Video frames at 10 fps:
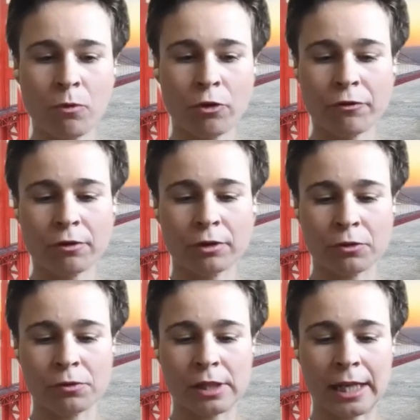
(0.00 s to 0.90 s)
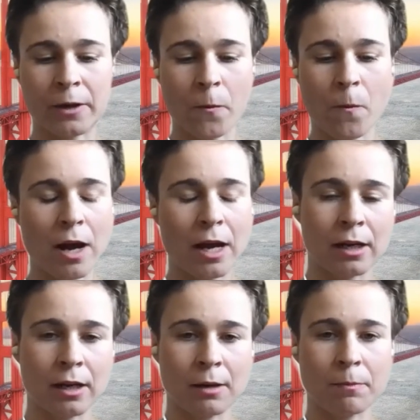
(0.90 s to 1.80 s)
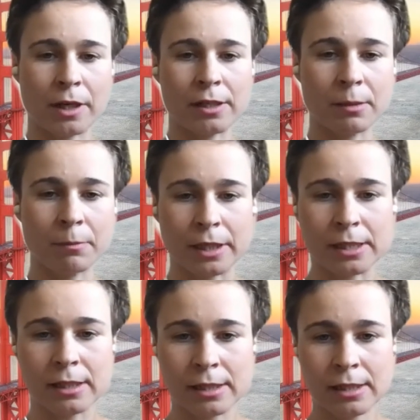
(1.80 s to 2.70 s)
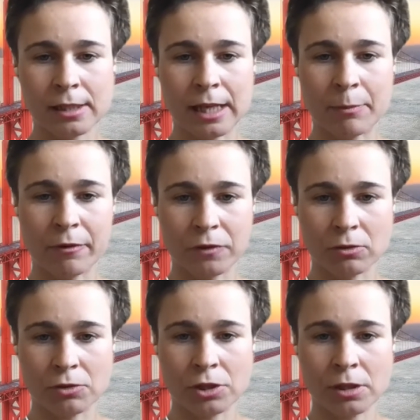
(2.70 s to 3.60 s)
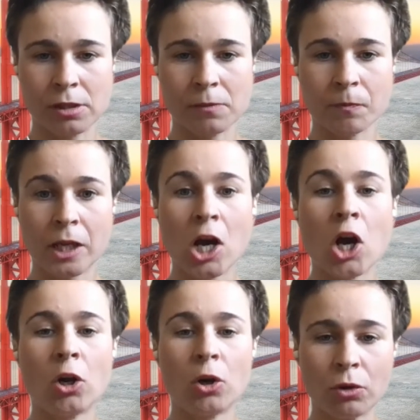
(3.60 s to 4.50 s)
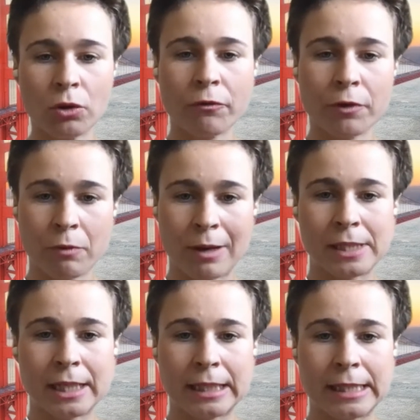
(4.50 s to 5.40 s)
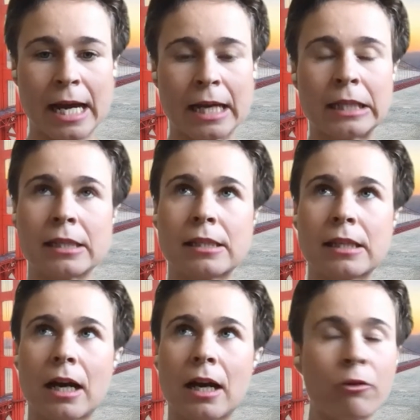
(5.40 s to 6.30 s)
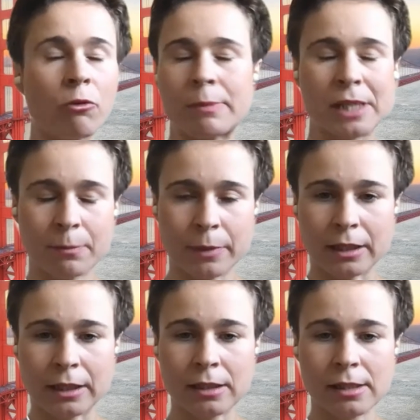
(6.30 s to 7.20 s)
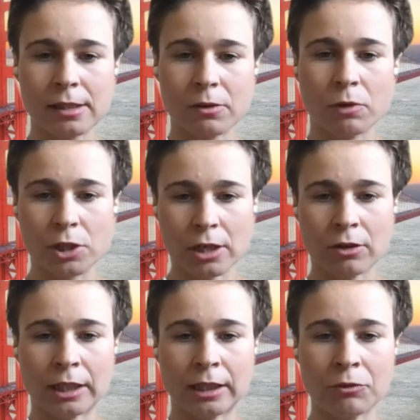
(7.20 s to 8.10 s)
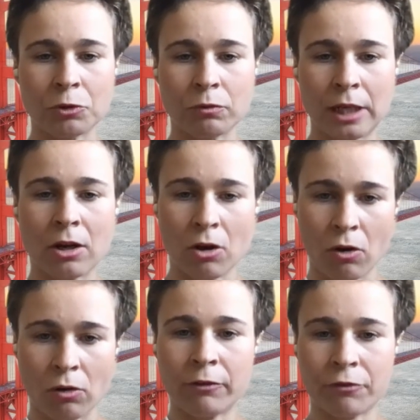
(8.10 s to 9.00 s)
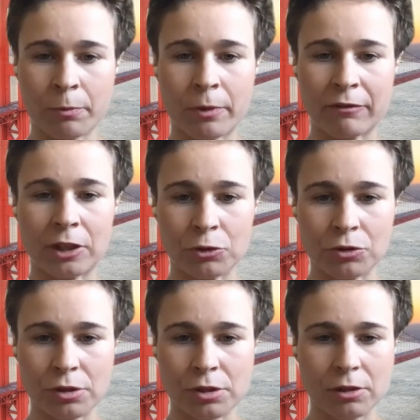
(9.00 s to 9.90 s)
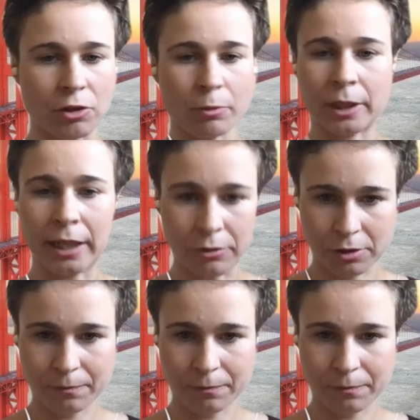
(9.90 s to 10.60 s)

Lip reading: for those like one-person businesses type of solutions. Look for website designs, website builders, which are going to tell you we are only for private tutors, nobody else,